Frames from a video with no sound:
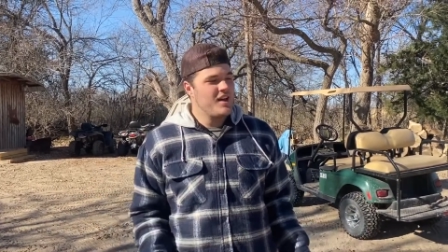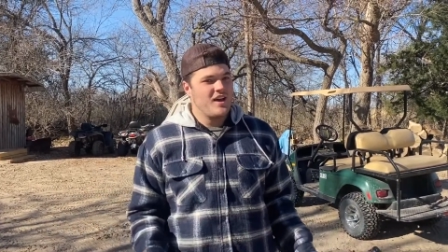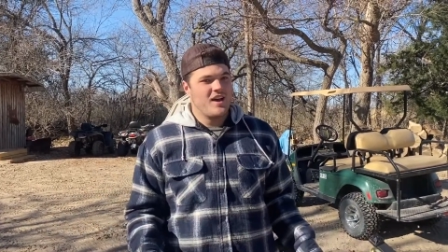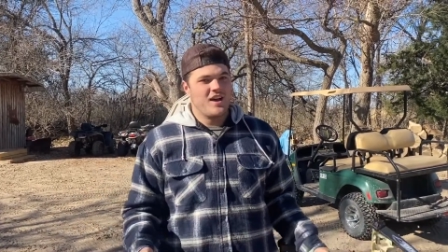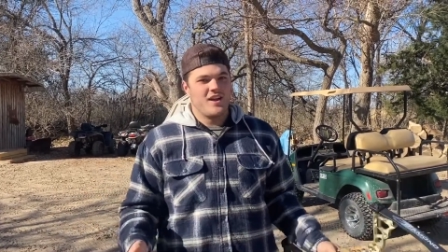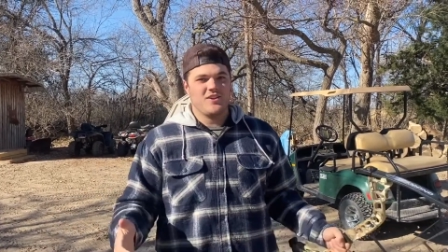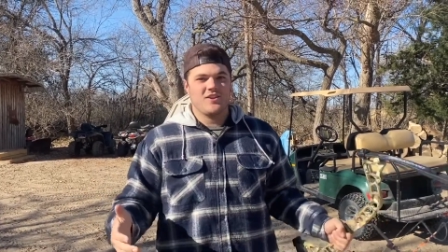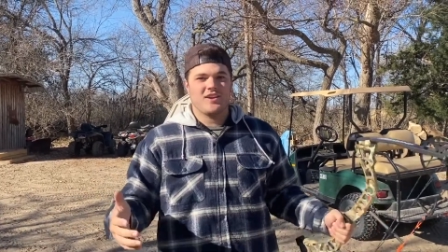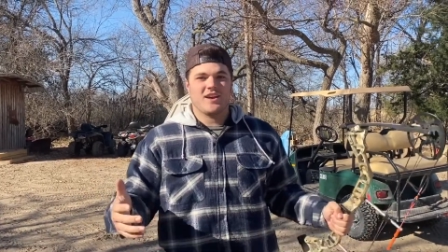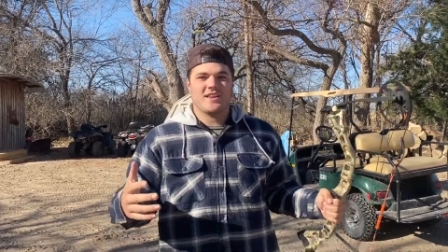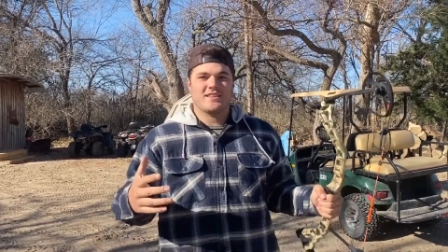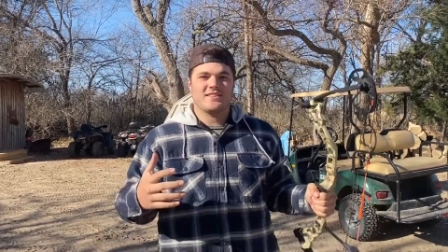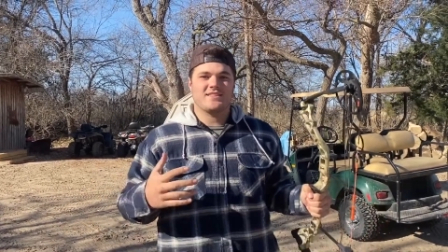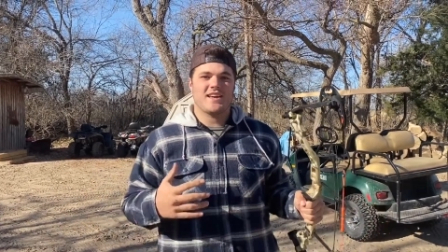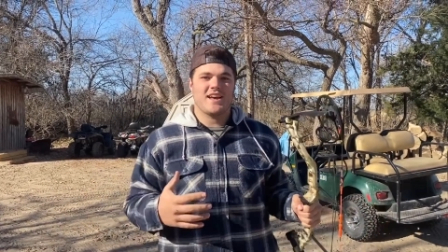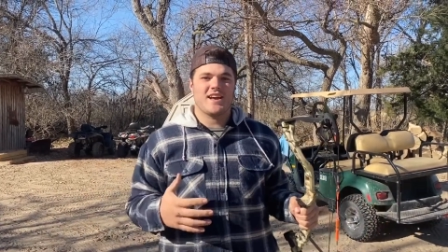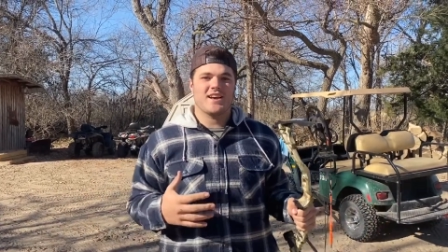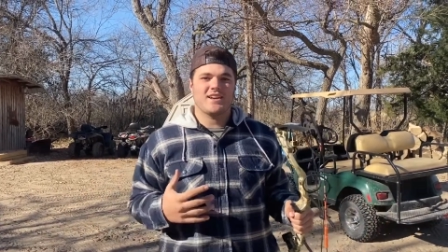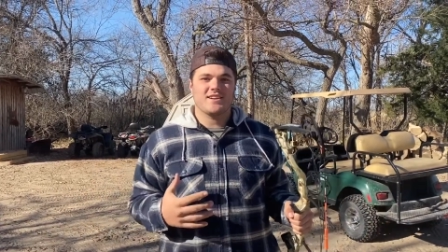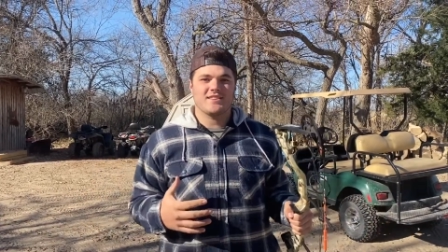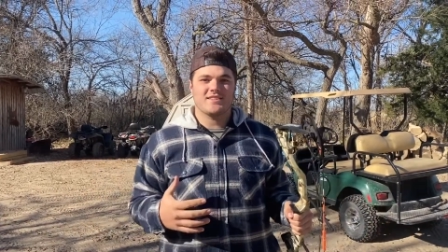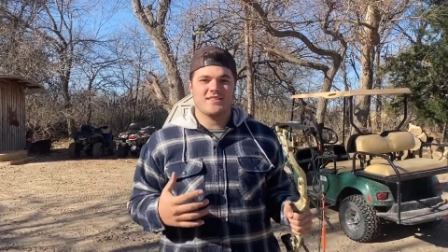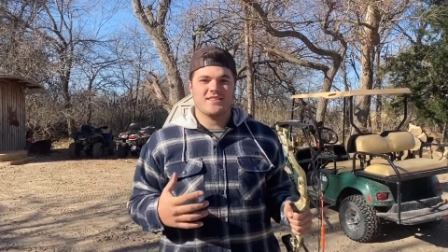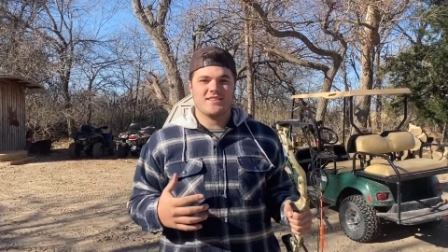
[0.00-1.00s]
And you got to
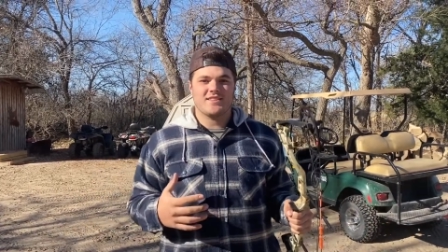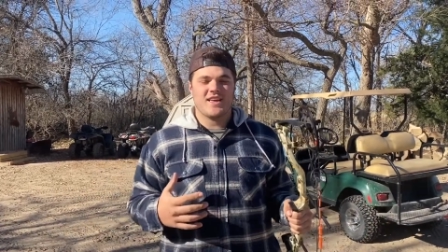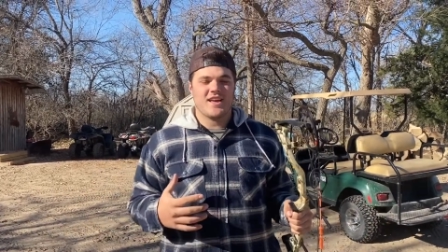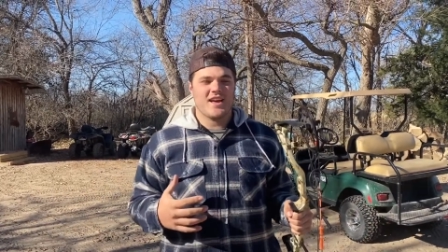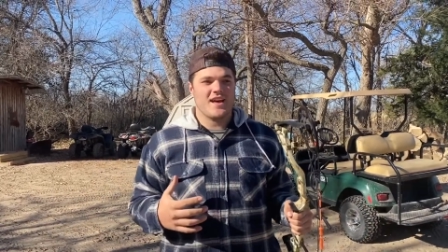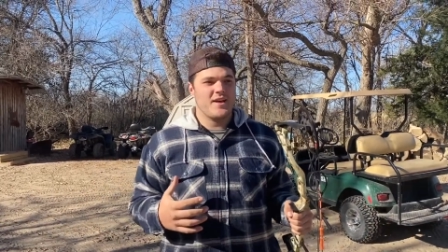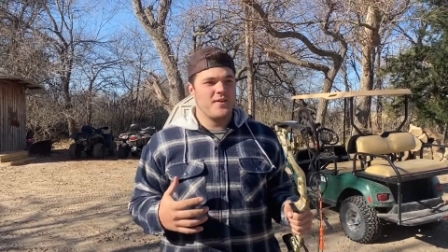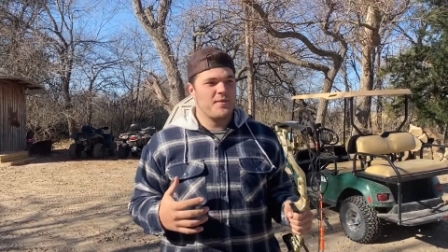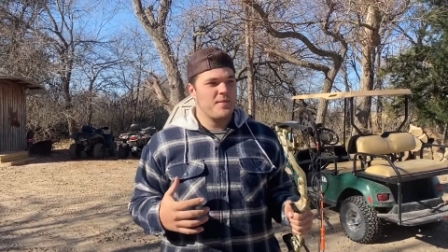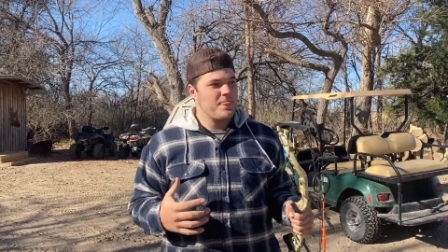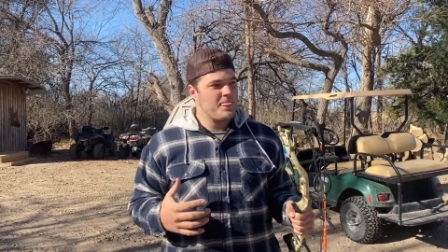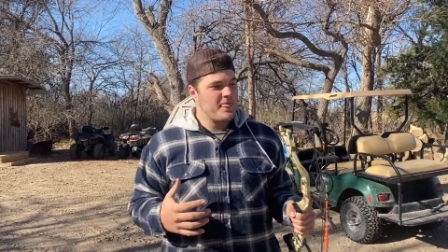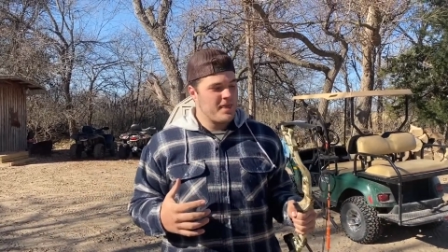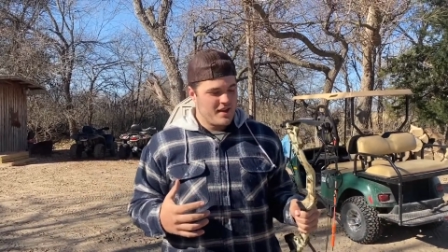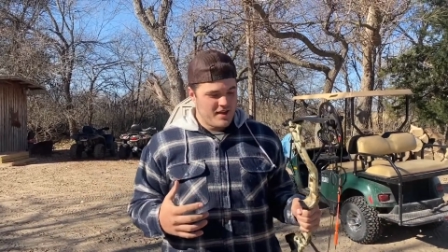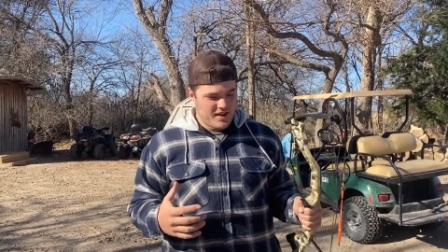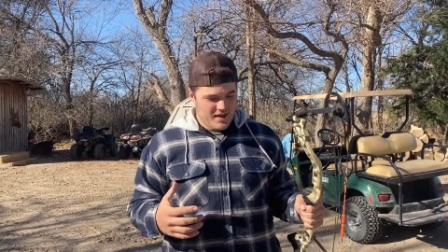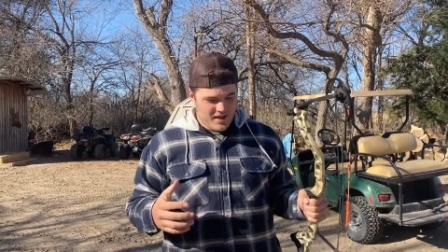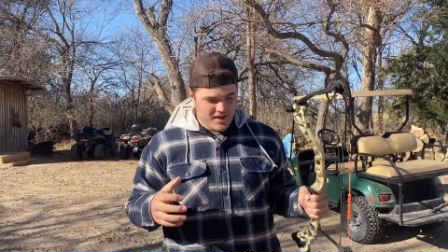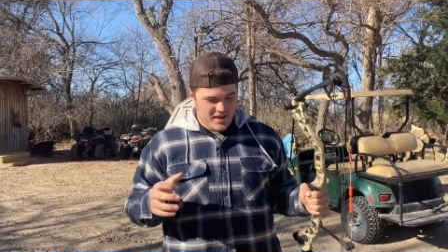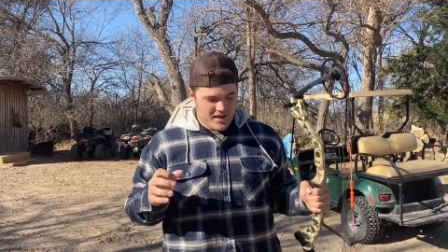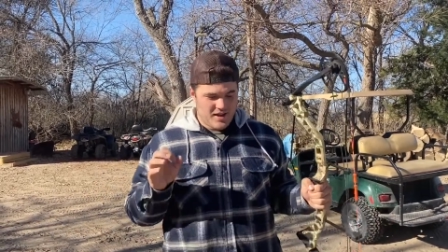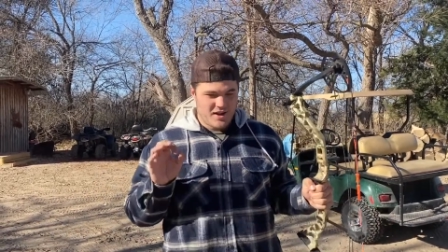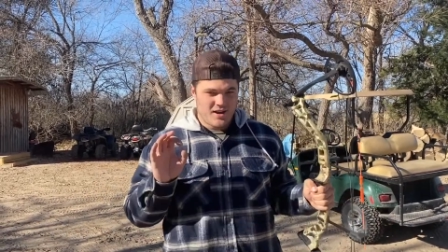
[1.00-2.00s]
tag us in that.
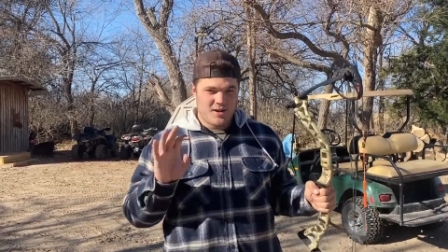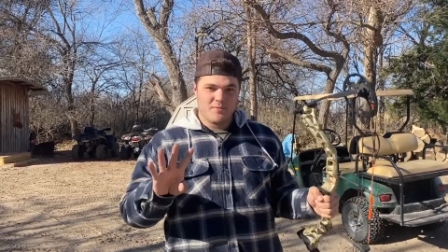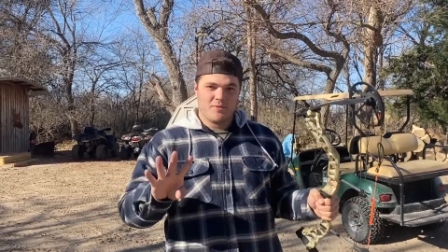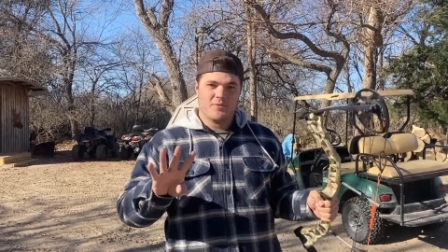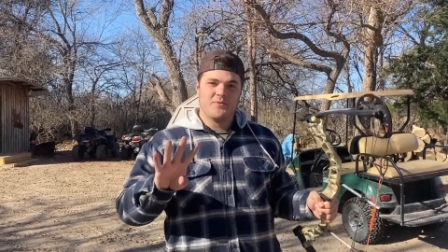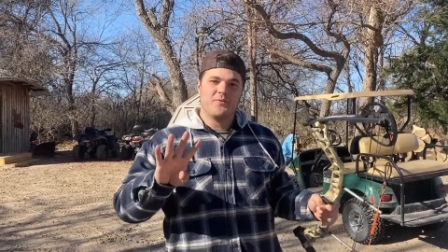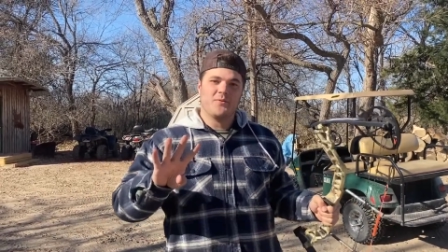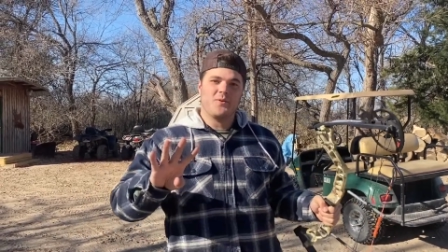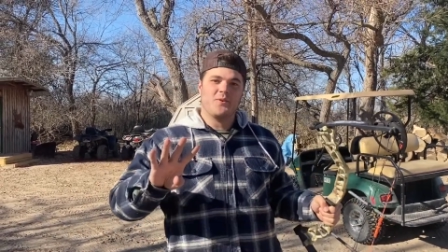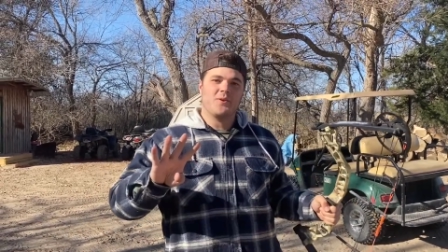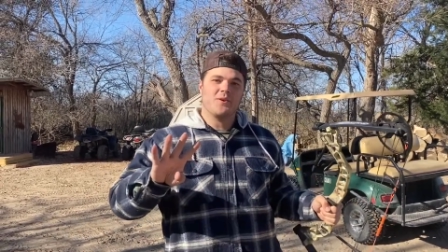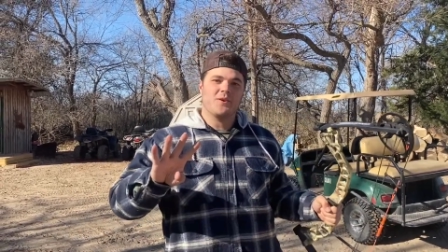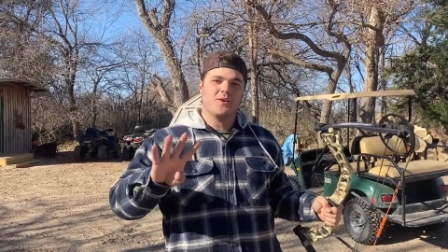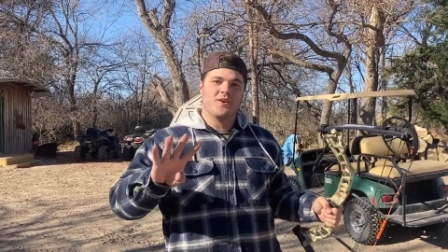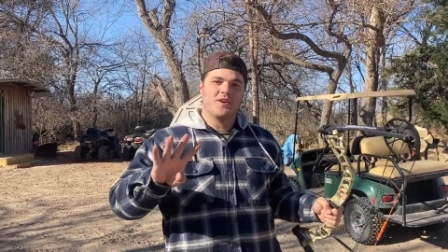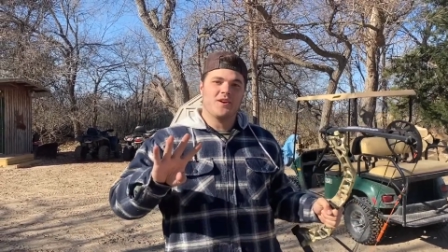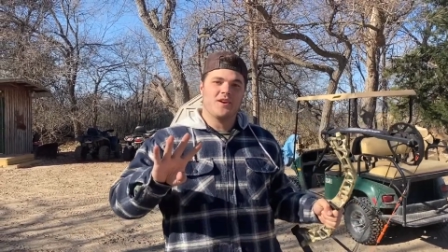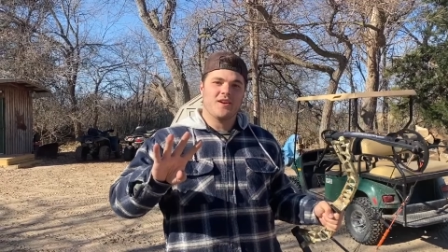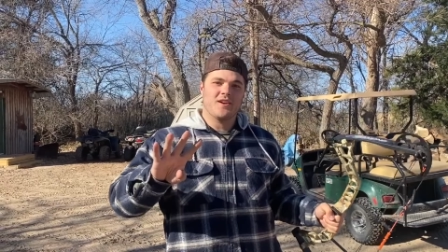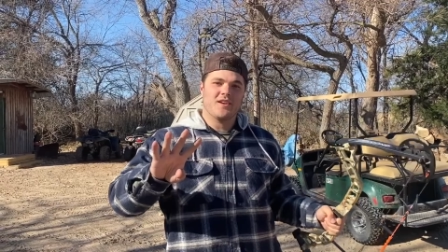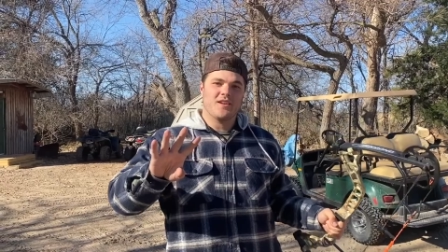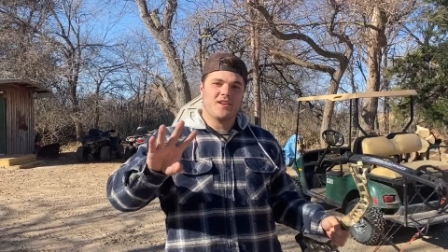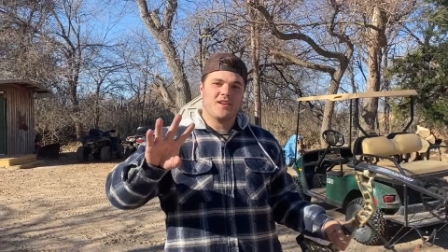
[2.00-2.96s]
And number 4,